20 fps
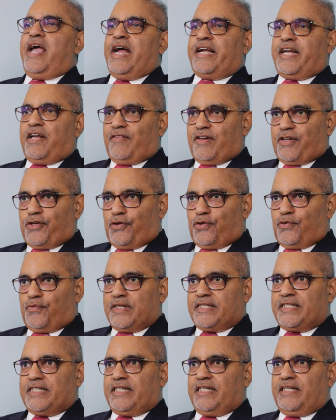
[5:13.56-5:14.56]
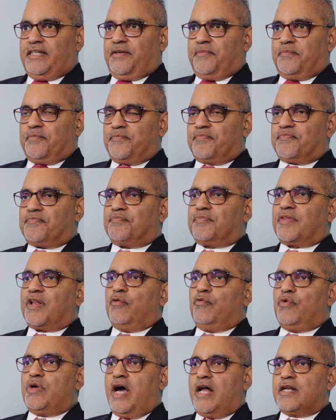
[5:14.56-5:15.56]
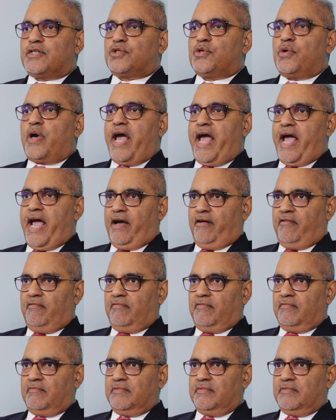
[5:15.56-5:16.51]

At our university, we also have